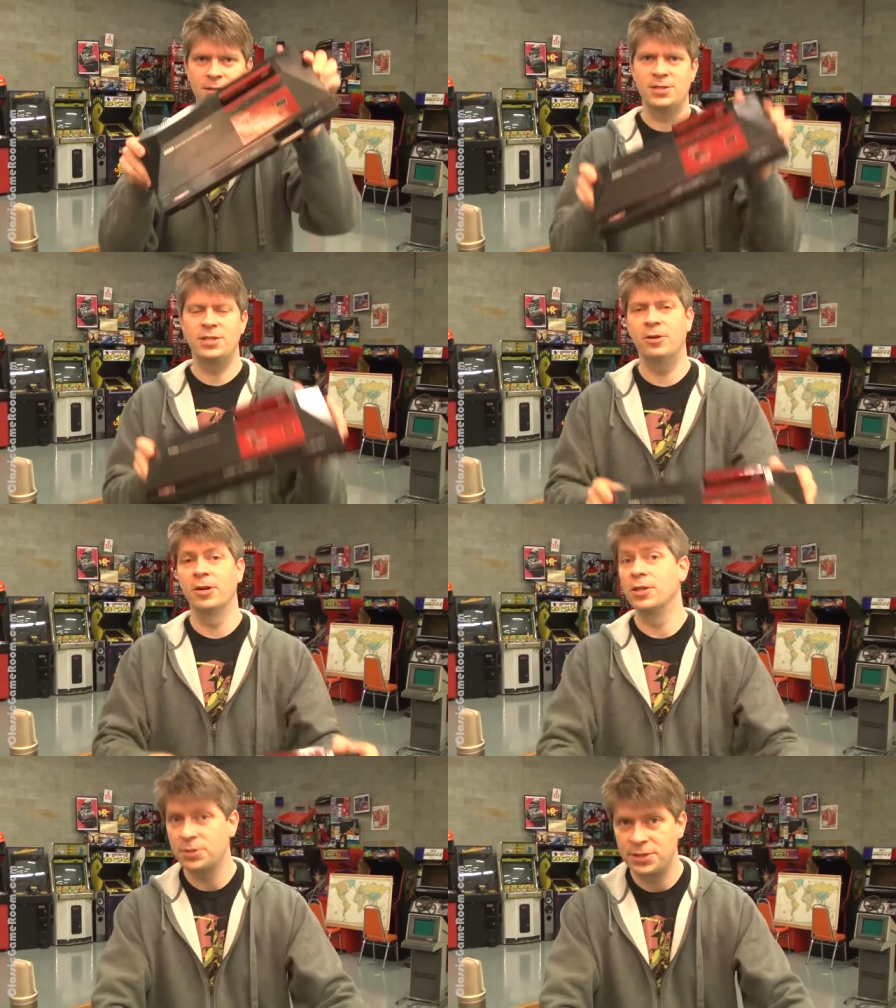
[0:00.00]

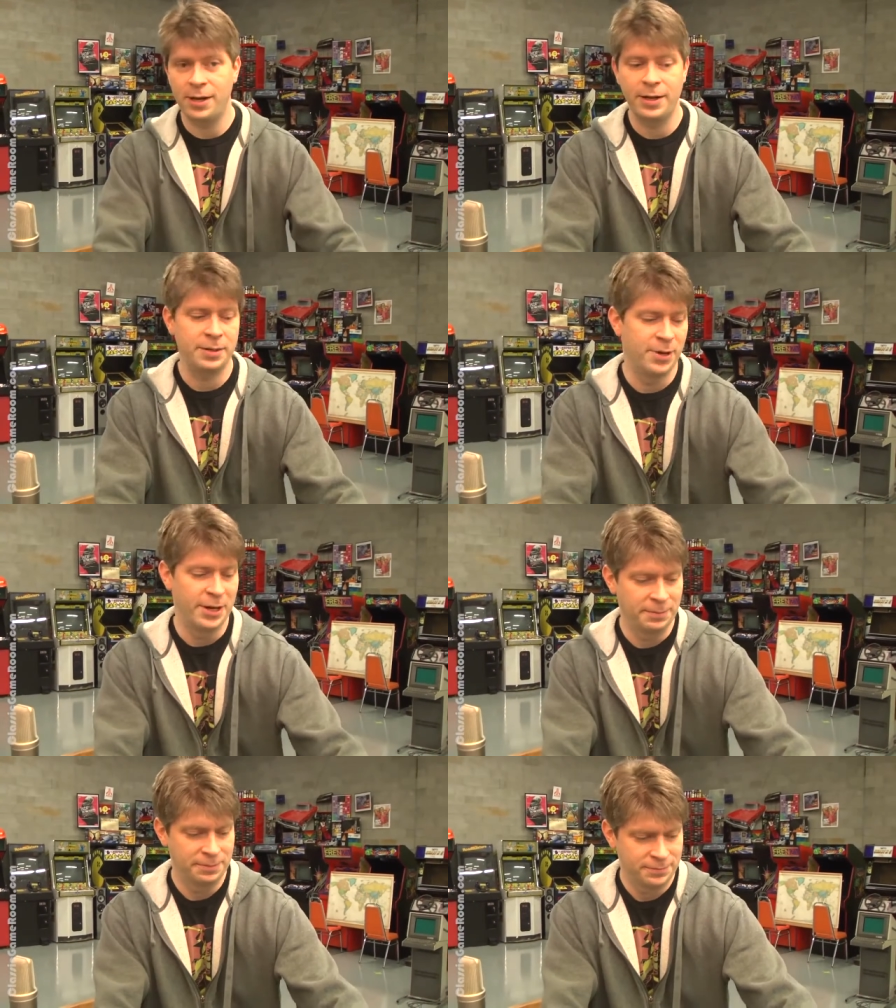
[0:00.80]
Secret. Don't tell
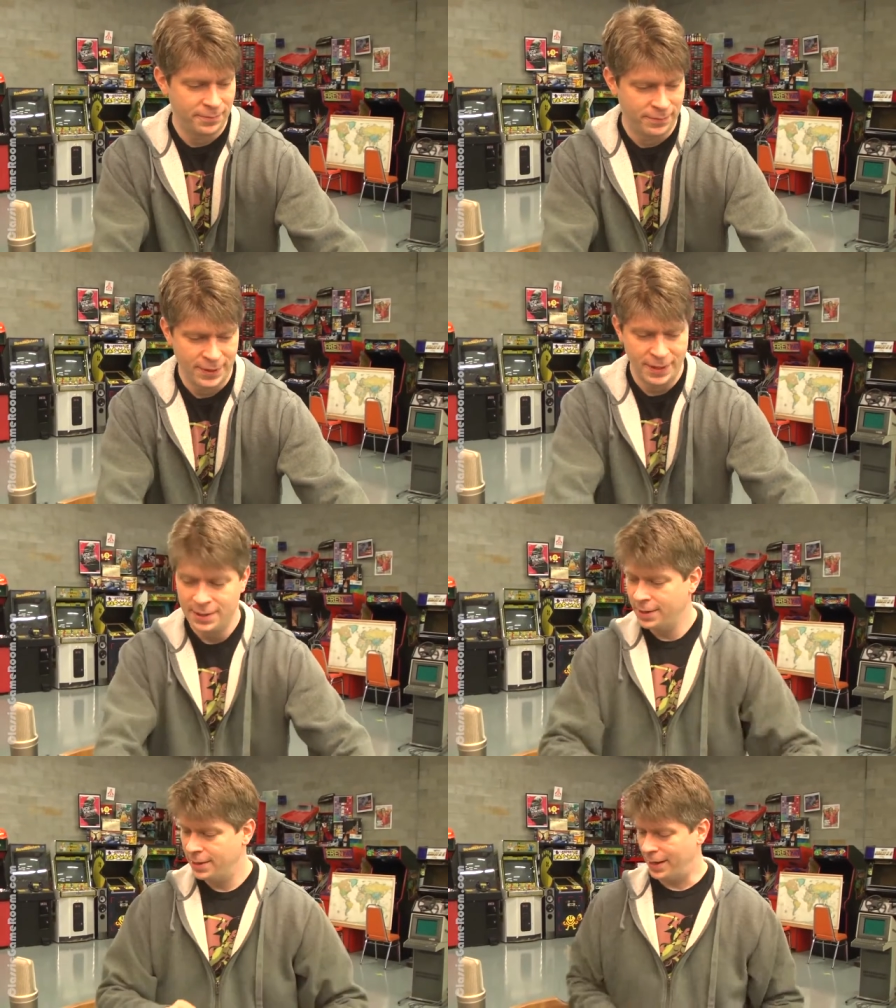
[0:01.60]
anybody.
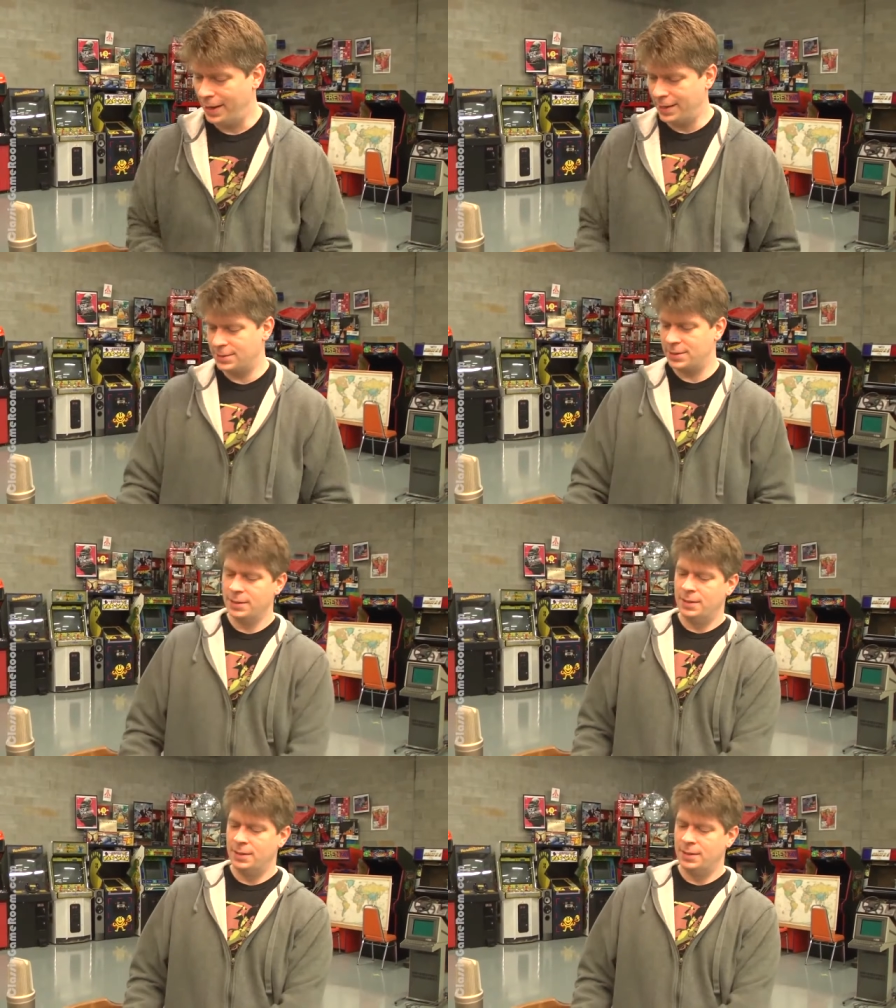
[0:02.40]
And